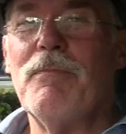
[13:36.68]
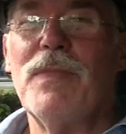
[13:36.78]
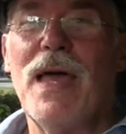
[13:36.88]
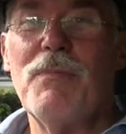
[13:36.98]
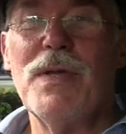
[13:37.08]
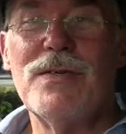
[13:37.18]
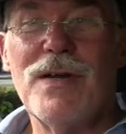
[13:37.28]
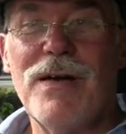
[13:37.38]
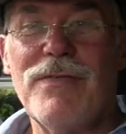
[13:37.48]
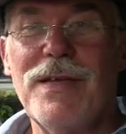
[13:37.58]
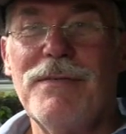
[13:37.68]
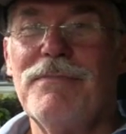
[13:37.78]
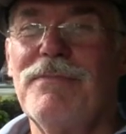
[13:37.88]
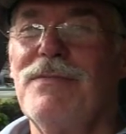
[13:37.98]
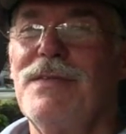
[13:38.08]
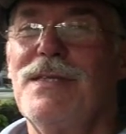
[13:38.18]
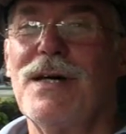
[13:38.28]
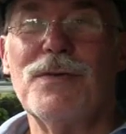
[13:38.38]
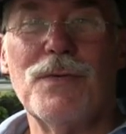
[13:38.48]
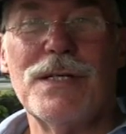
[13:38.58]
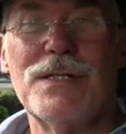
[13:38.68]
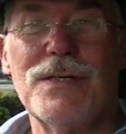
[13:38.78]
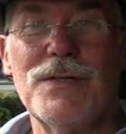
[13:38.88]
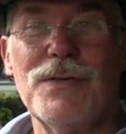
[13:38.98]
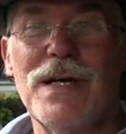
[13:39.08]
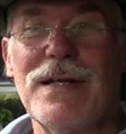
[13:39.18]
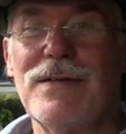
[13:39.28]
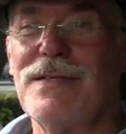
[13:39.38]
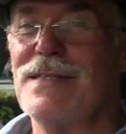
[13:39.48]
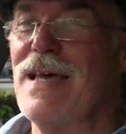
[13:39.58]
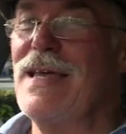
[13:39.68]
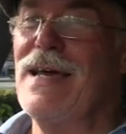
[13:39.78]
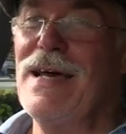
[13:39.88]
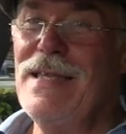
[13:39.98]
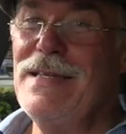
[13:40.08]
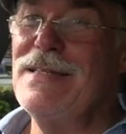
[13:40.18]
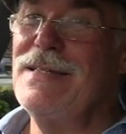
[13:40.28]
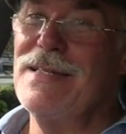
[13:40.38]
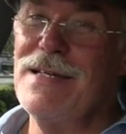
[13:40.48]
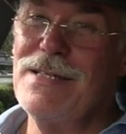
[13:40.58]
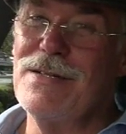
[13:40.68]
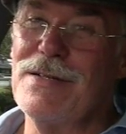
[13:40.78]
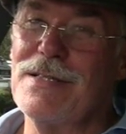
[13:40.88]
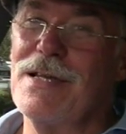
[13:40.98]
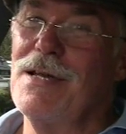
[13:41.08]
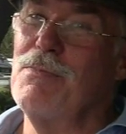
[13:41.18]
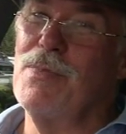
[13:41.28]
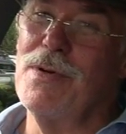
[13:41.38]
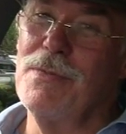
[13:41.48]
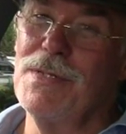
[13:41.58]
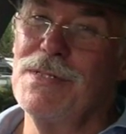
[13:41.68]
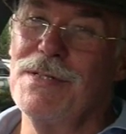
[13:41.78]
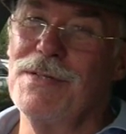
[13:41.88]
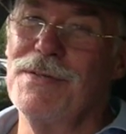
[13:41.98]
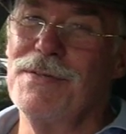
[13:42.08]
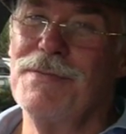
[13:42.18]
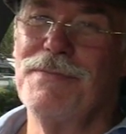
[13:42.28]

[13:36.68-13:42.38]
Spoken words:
Happy driving. Don't watch the door handles. They ain't dangerous, I promise you.